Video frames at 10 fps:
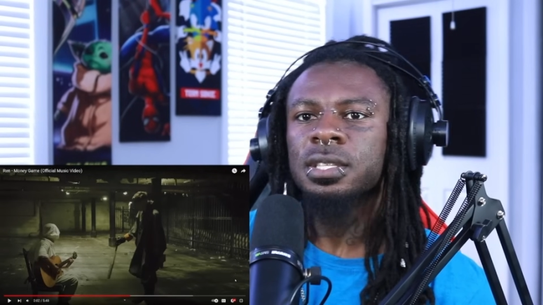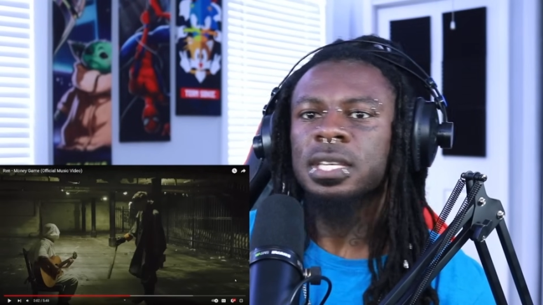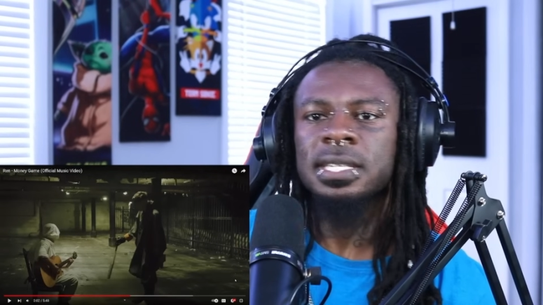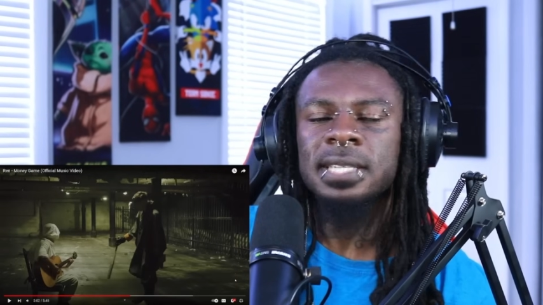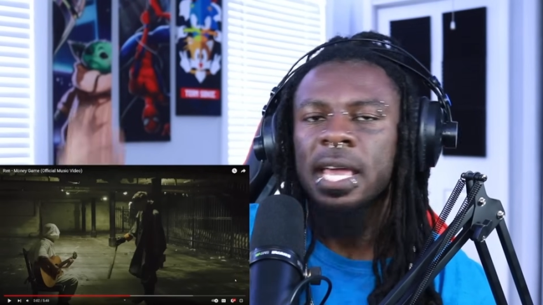
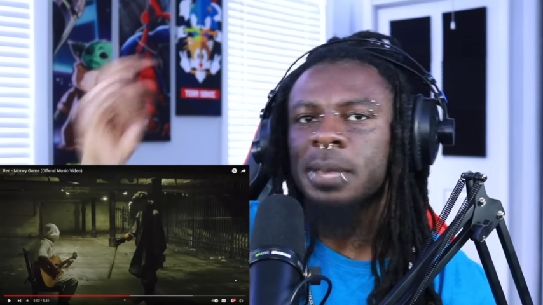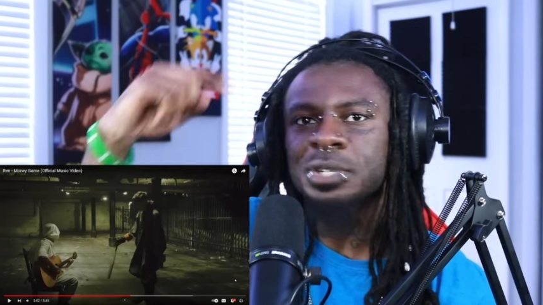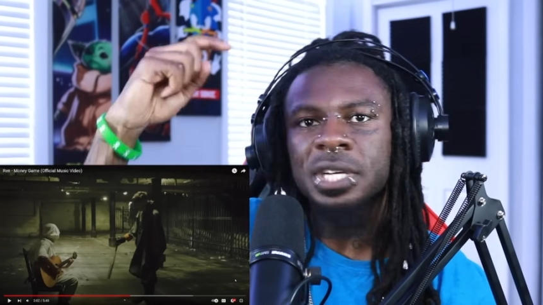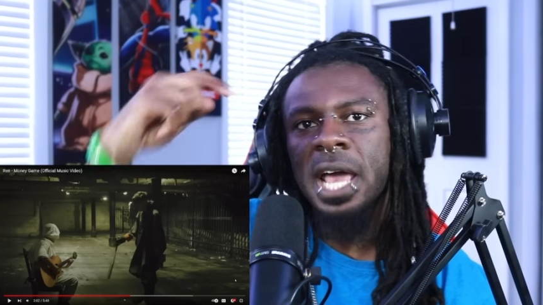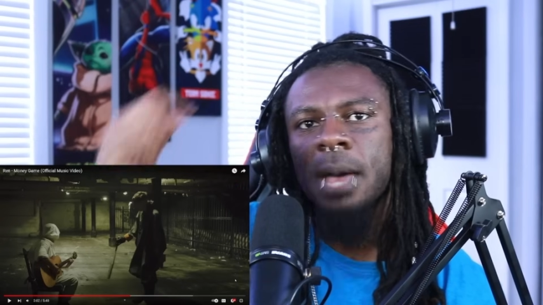The same
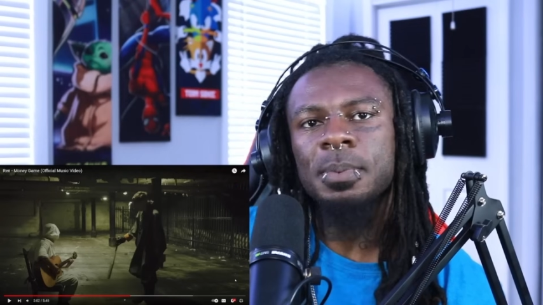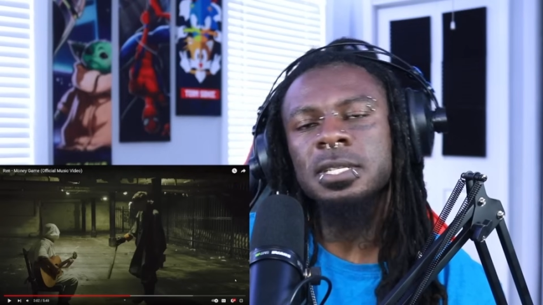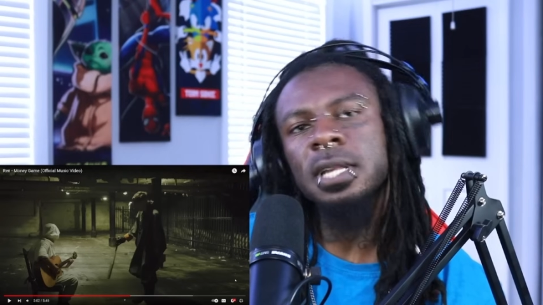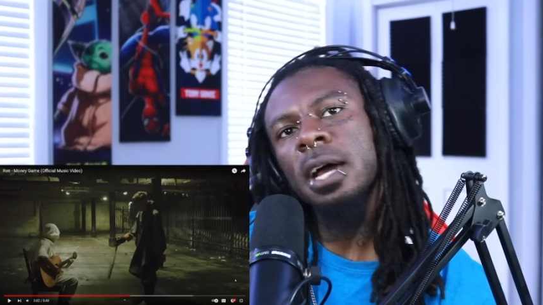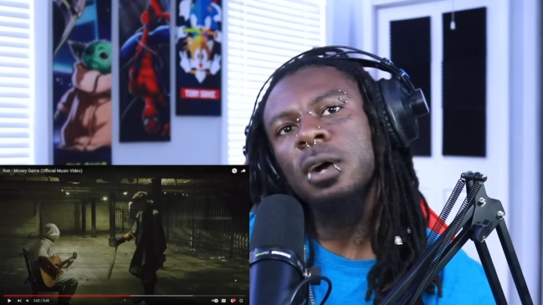shit
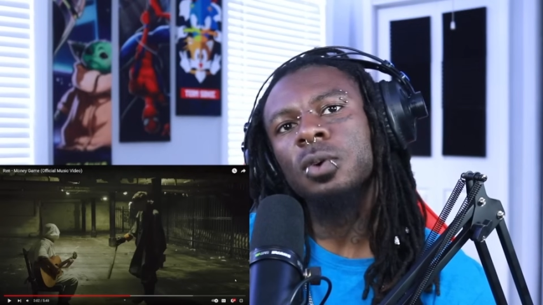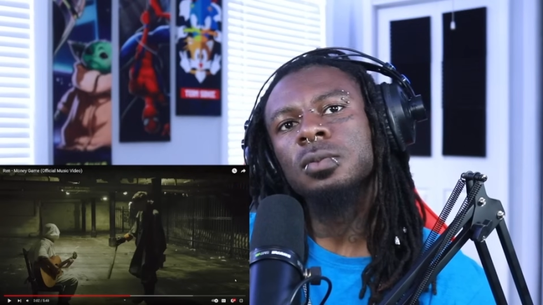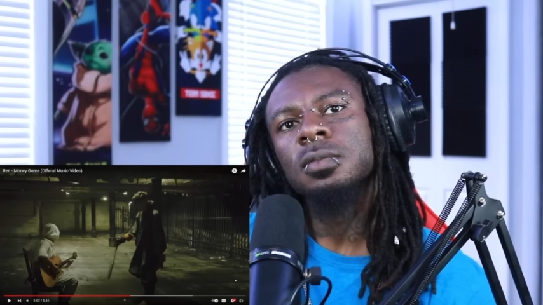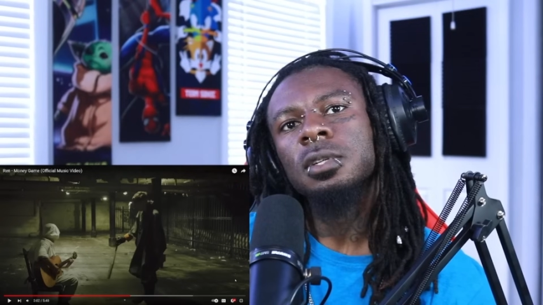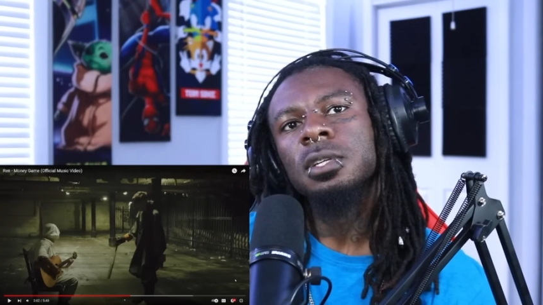happens now.
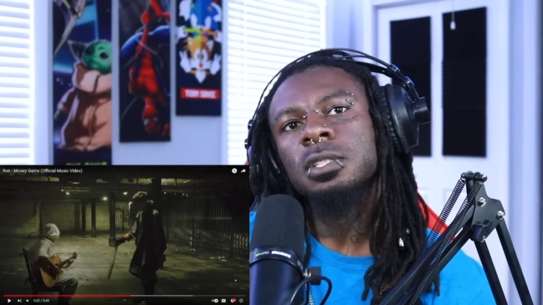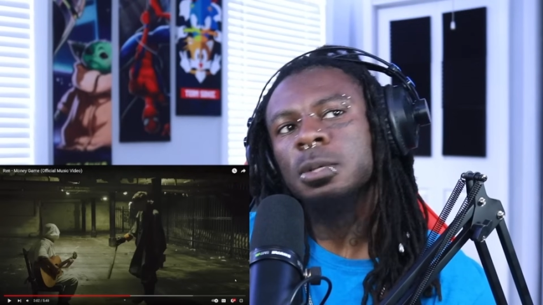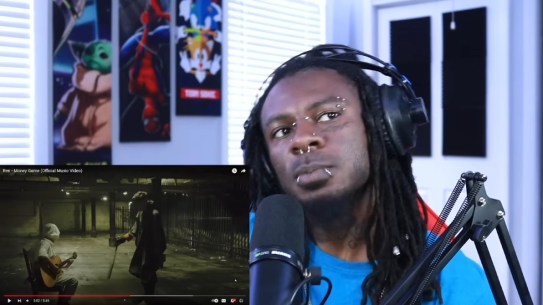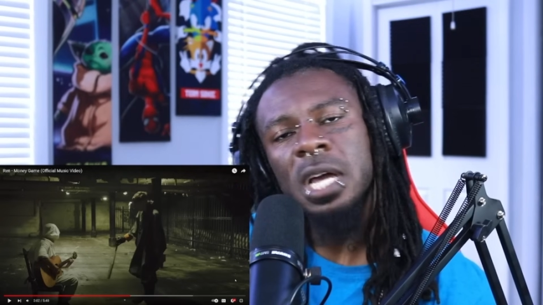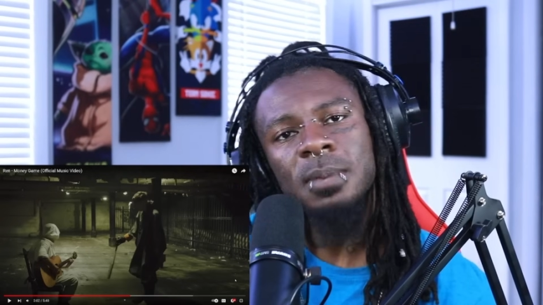
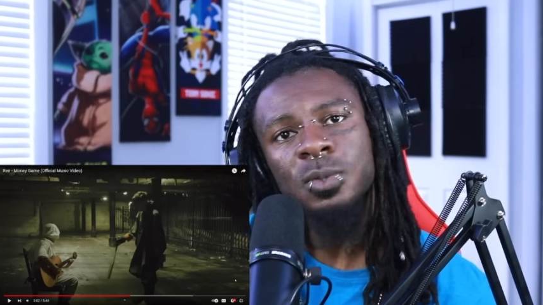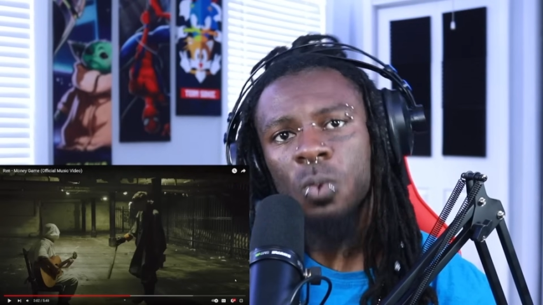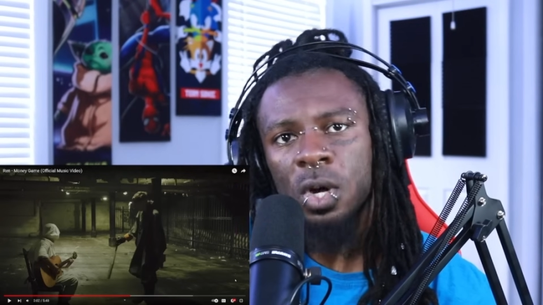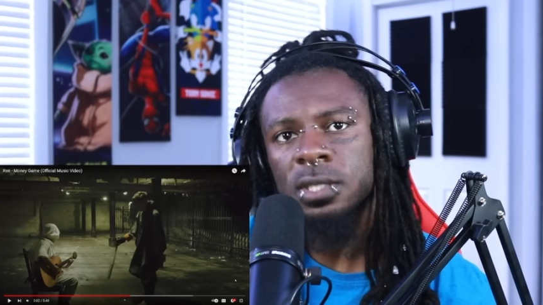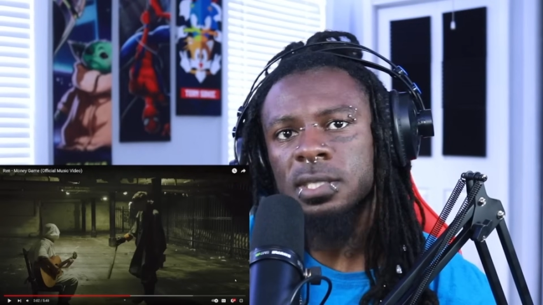Sometimes
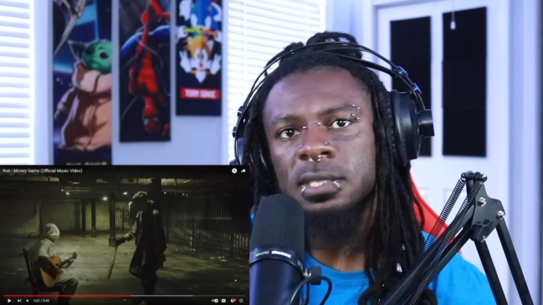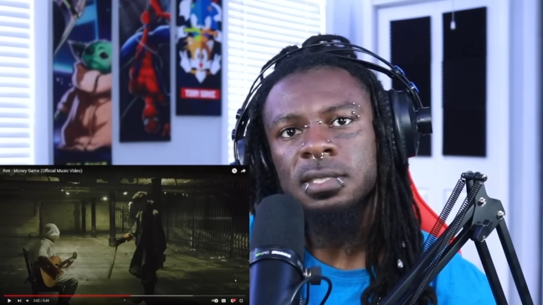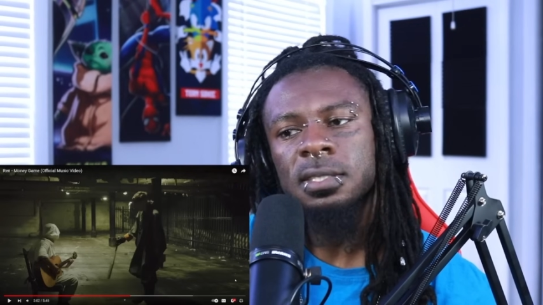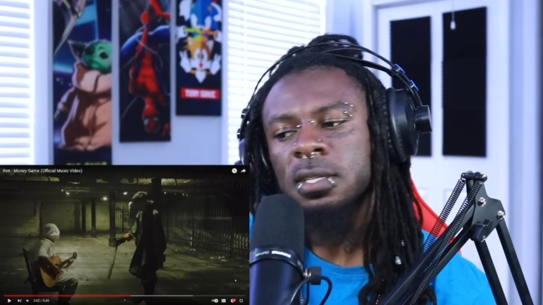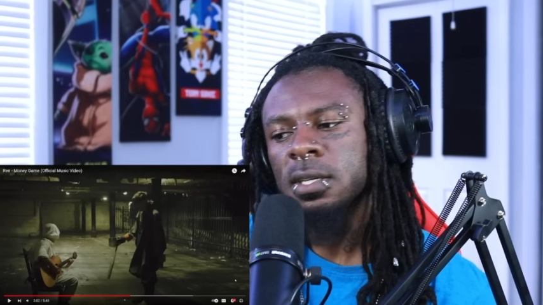worse.